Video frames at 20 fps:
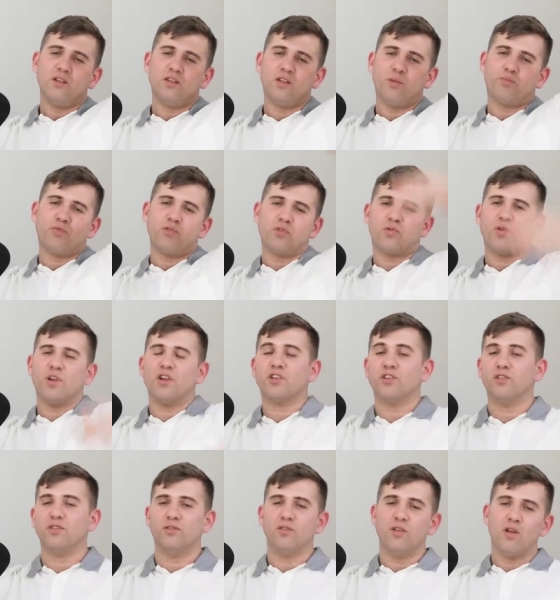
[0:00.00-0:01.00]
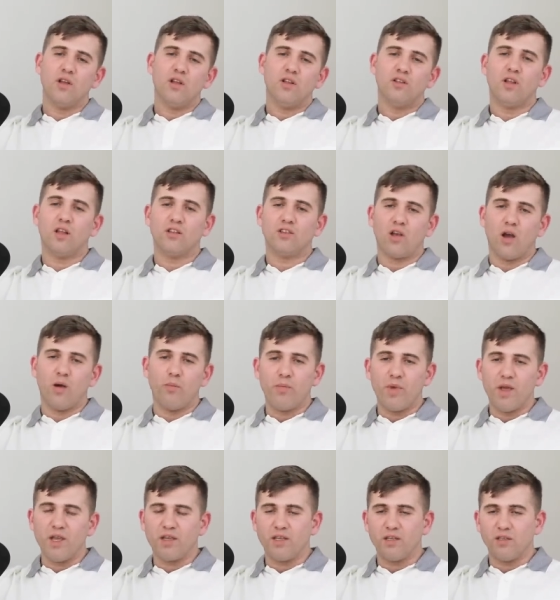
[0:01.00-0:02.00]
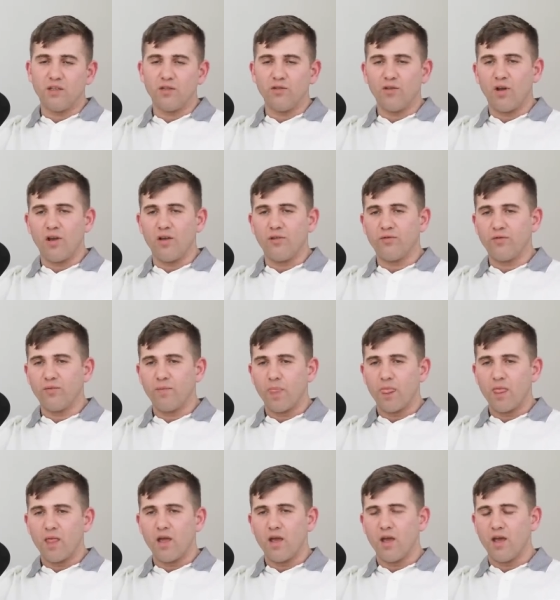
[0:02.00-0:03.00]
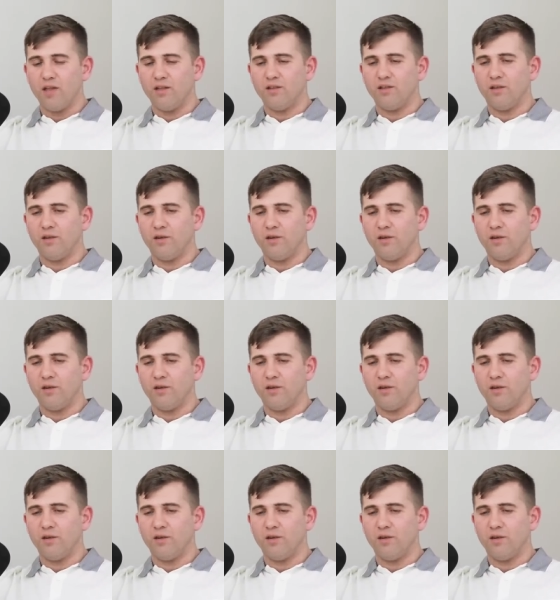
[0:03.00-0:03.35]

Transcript: the progression that I'm making in life. And